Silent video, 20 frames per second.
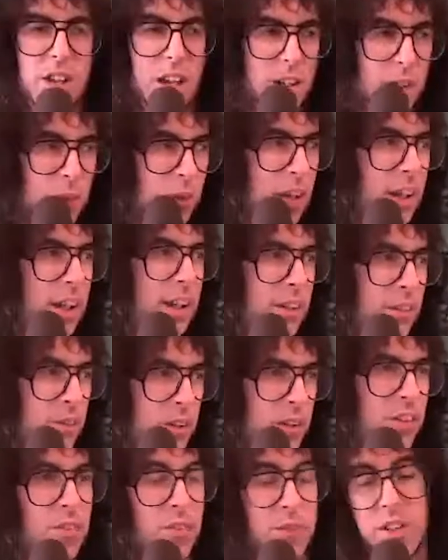of way,
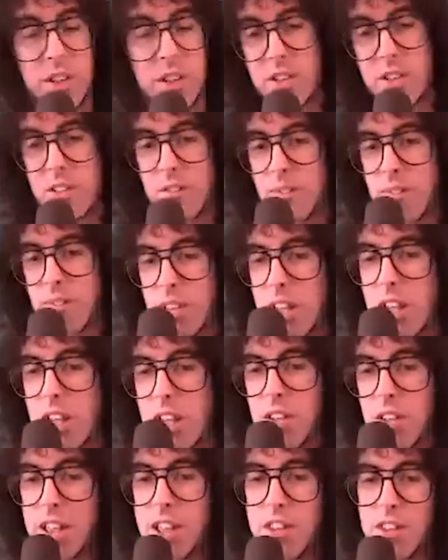which
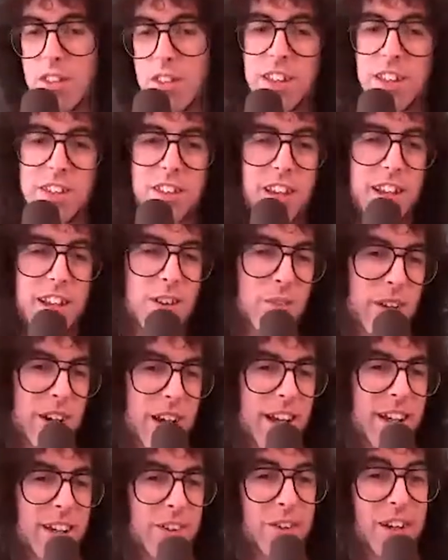that's kind of what
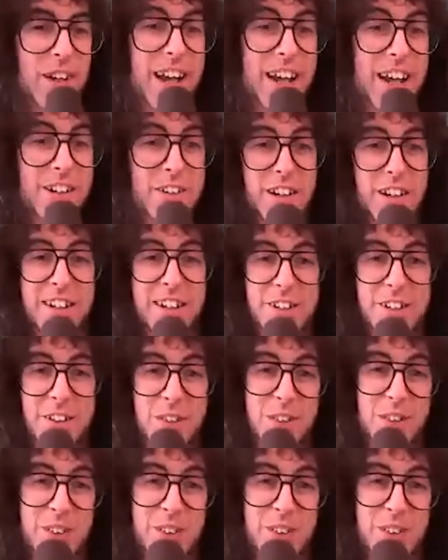I try to do.